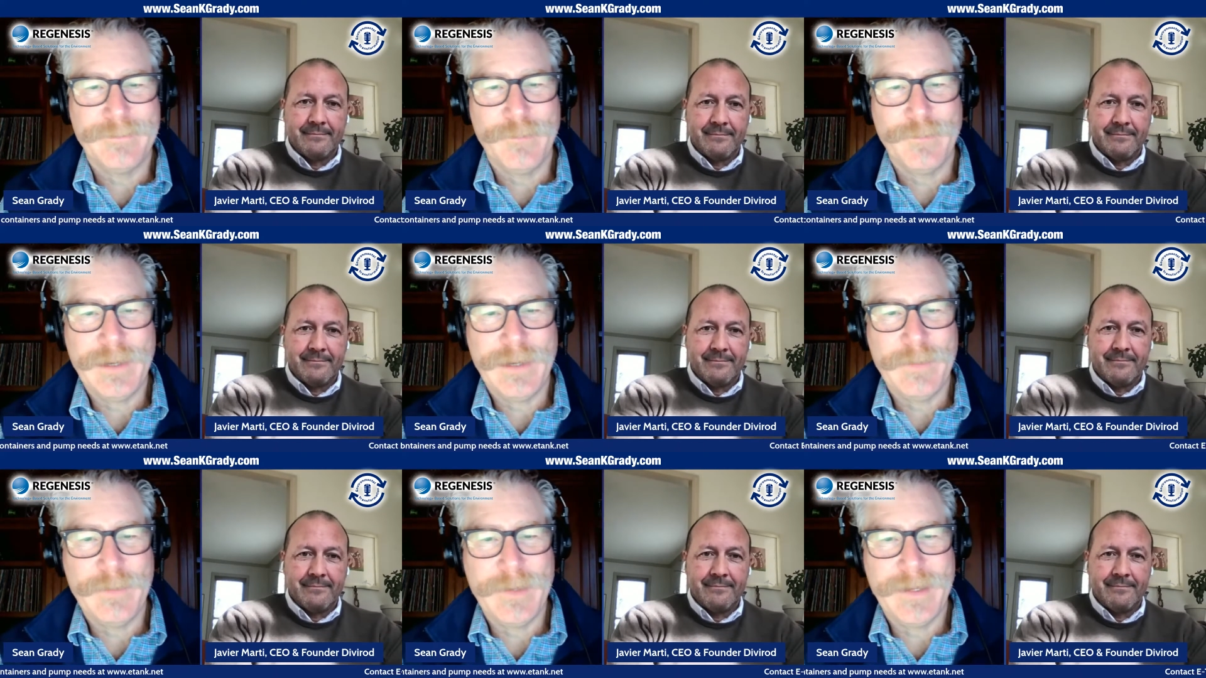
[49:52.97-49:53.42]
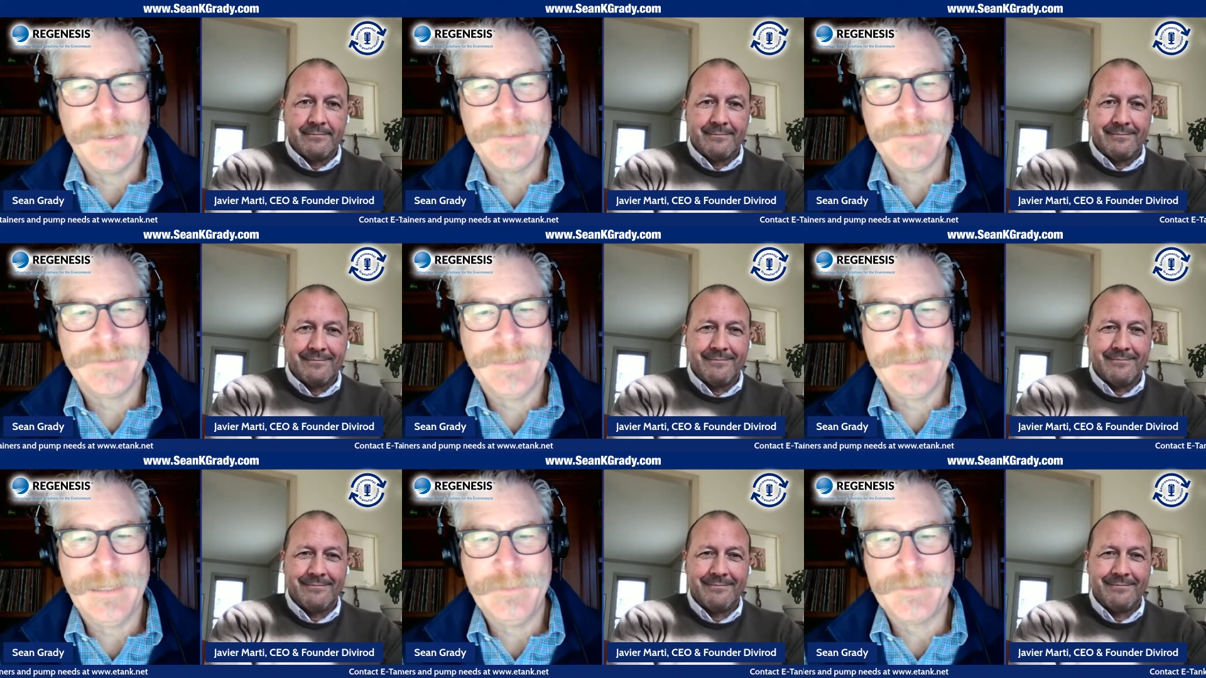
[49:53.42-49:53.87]
Speaker 1: WebEx
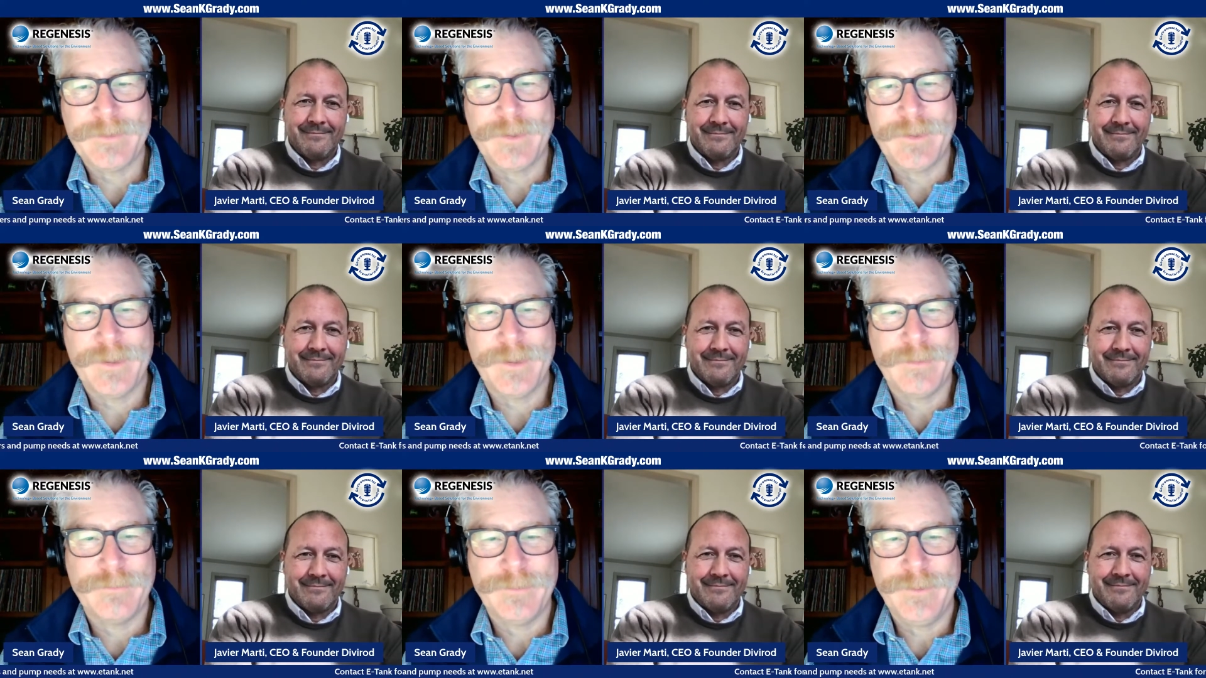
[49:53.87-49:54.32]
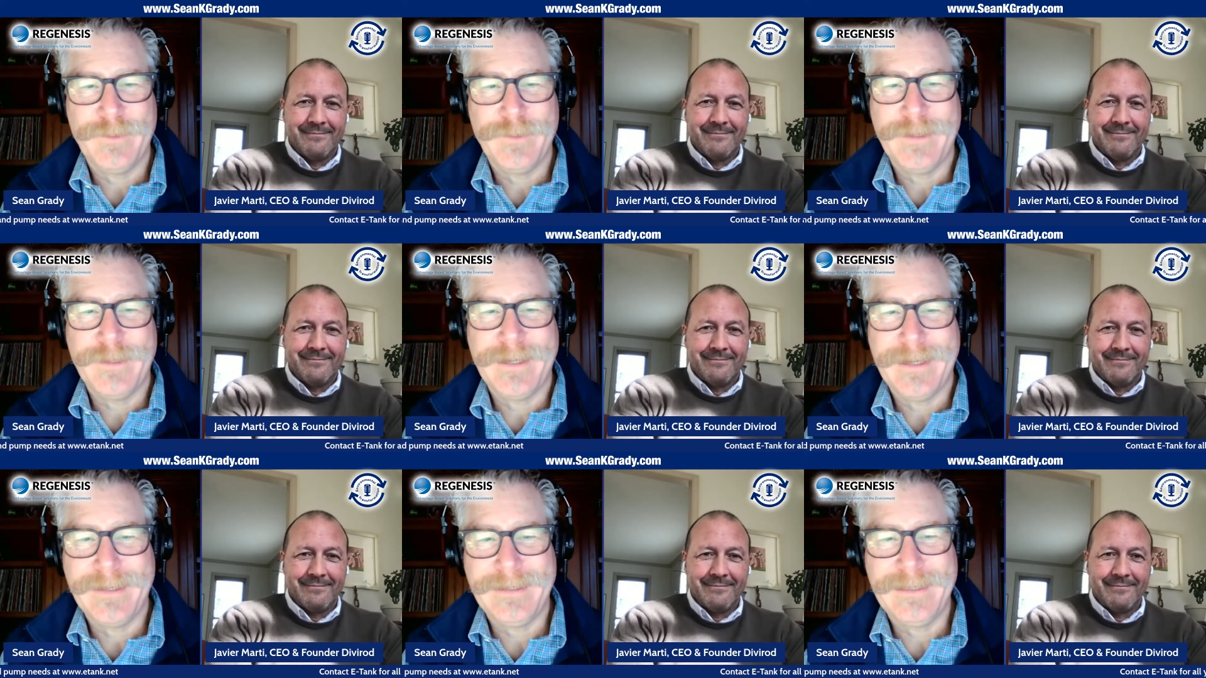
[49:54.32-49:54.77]
Teams call for you
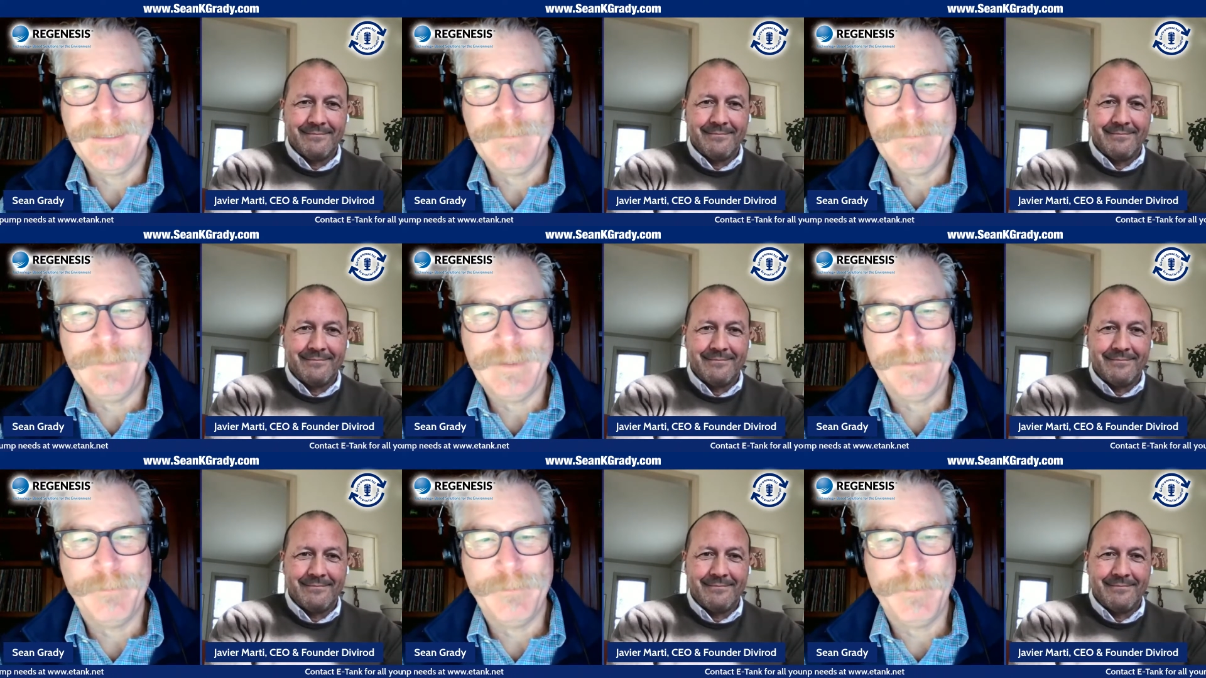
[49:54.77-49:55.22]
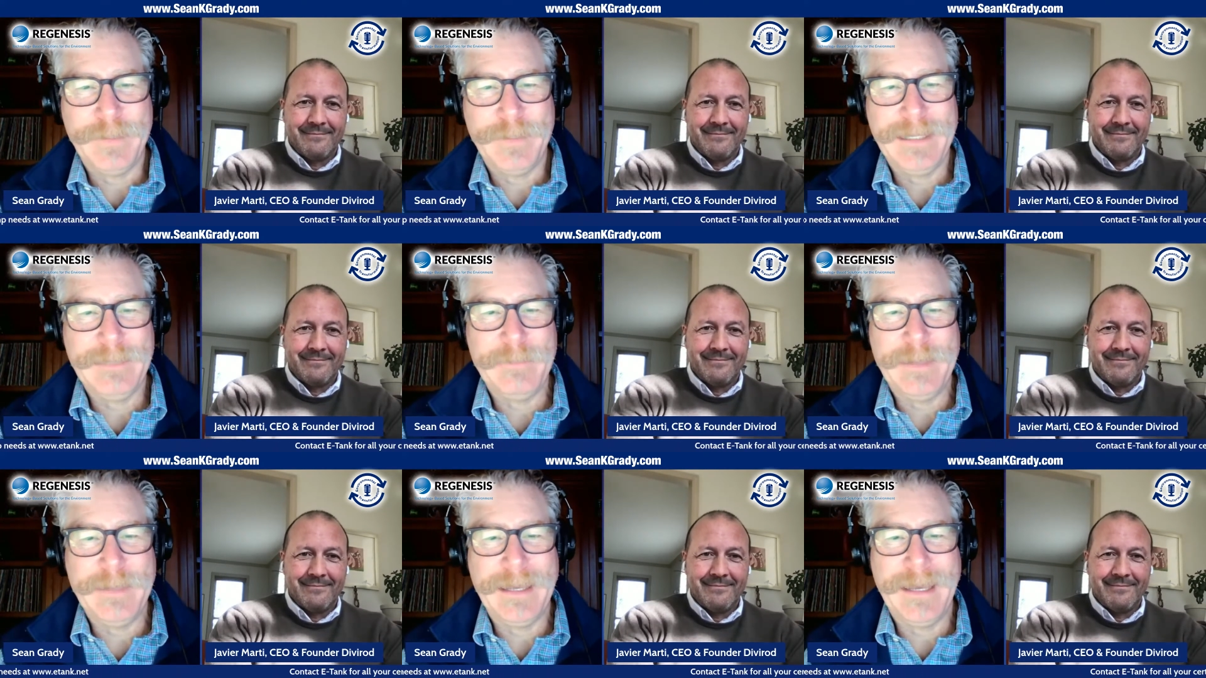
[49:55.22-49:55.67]
to kind of give me a
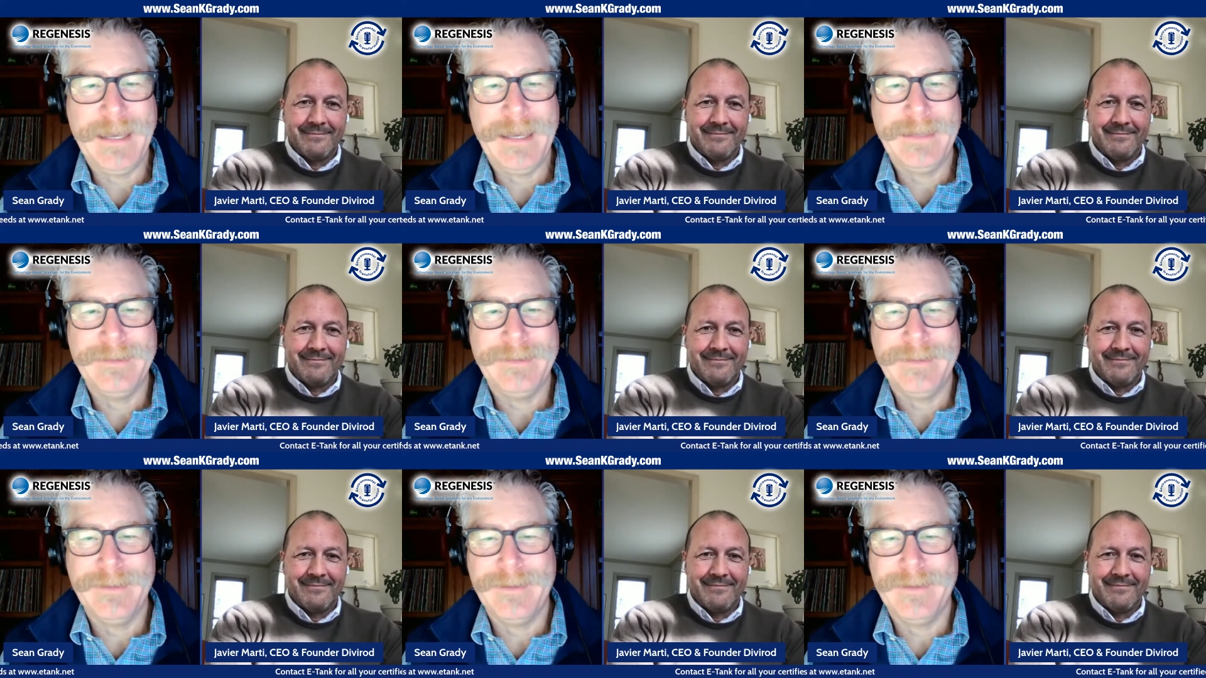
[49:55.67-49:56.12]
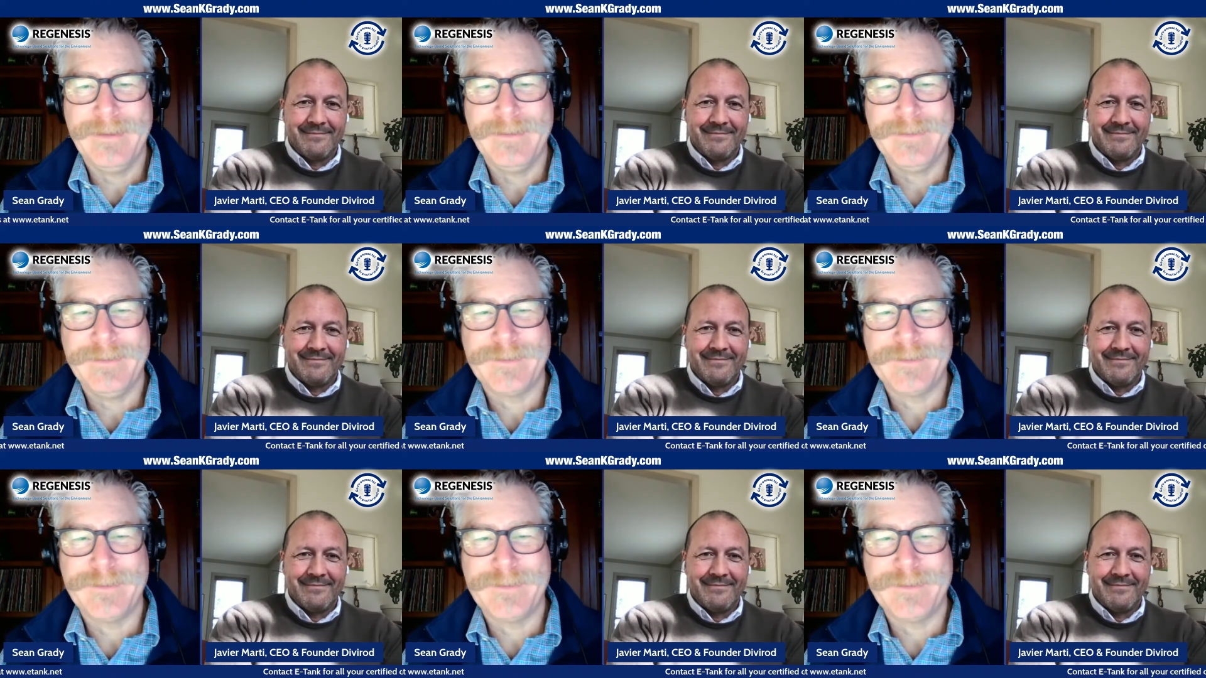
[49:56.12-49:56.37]
peek behind the